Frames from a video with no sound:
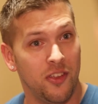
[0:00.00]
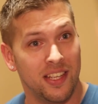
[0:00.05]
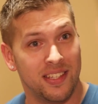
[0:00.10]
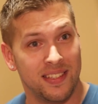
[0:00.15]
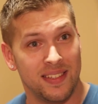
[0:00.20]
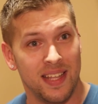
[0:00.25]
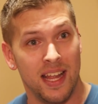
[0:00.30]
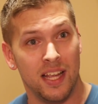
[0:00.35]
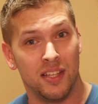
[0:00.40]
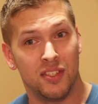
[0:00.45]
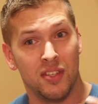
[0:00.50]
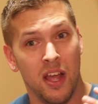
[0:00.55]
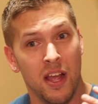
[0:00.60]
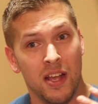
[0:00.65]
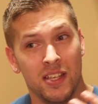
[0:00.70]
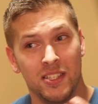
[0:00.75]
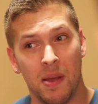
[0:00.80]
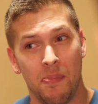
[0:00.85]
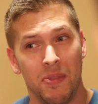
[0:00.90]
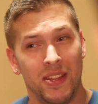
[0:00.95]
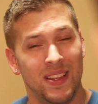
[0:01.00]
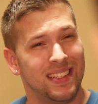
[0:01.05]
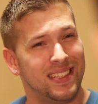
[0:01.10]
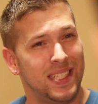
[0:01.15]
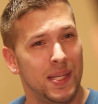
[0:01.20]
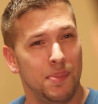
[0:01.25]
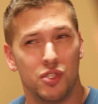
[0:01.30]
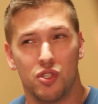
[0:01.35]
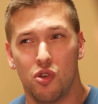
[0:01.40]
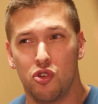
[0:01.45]
these things. Something that
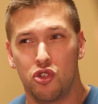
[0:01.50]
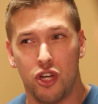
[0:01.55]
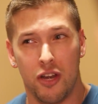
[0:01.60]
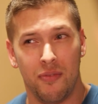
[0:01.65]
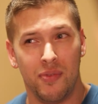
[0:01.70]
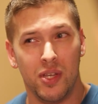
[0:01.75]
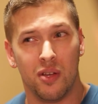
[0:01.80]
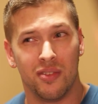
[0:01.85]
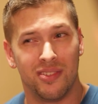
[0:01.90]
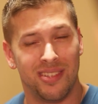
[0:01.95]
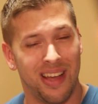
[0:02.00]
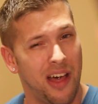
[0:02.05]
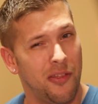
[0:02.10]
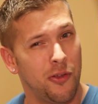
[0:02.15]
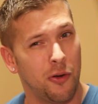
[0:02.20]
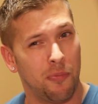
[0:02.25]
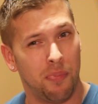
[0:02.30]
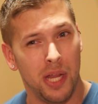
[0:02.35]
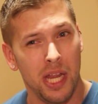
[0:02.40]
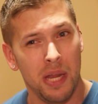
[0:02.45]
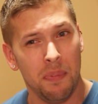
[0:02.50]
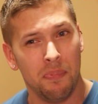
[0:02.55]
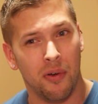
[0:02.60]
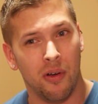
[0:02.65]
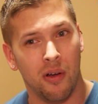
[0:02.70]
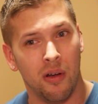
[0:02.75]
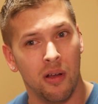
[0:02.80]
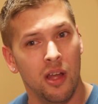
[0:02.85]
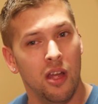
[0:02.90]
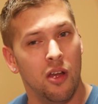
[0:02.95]
seems so trivial to other
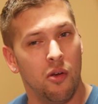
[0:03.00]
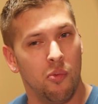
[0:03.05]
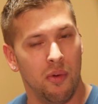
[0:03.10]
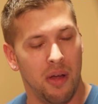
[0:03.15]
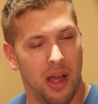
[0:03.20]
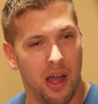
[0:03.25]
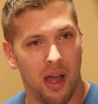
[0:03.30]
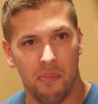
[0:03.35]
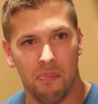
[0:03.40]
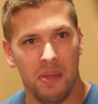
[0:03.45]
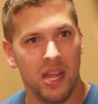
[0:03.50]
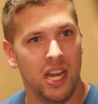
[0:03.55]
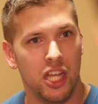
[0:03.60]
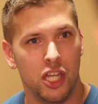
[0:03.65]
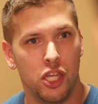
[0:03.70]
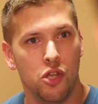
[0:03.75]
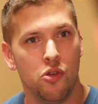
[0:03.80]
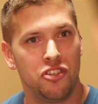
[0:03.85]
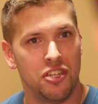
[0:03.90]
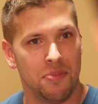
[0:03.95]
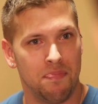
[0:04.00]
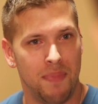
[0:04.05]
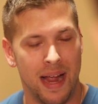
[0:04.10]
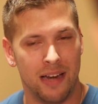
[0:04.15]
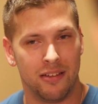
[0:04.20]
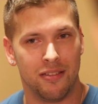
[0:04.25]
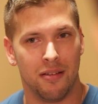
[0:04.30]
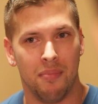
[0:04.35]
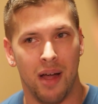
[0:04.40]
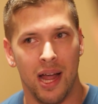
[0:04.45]
people, uh, made a huge
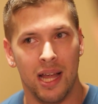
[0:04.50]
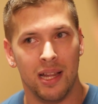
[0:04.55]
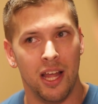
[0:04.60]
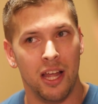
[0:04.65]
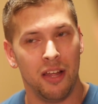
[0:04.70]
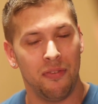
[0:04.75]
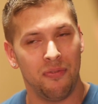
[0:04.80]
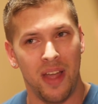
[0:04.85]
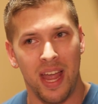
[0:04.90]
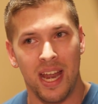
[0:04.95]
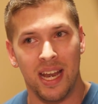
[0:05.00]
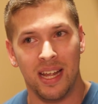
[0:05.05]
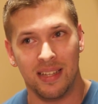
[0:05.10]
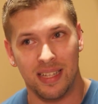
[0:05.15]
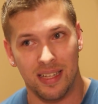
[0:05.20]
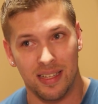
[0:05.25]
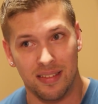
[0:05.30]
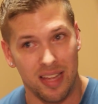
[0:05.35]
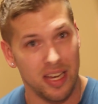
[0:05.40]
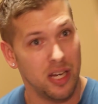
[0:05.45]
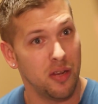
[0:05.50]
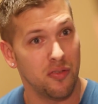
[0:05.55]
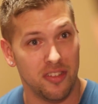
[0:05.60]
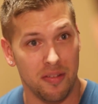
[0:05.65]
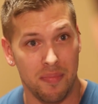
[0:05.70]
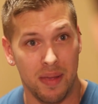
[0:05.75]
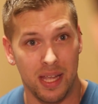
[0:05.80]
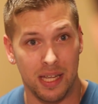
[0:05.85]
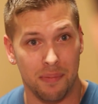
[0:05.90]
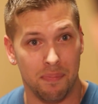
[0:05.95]
impact on my life, and it continues
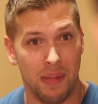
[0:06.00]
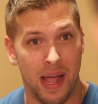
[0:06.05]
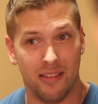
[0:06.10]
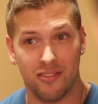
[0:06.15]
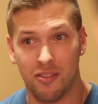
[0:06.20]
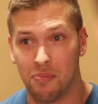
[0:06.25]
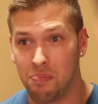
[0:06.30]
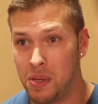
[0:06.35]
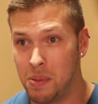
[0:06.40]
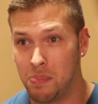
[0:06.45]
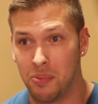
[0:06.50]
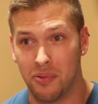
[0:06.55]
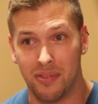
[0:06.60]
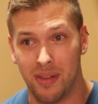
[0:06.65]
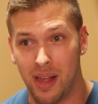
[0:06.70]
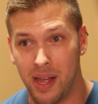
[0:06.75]
to make impacts on people's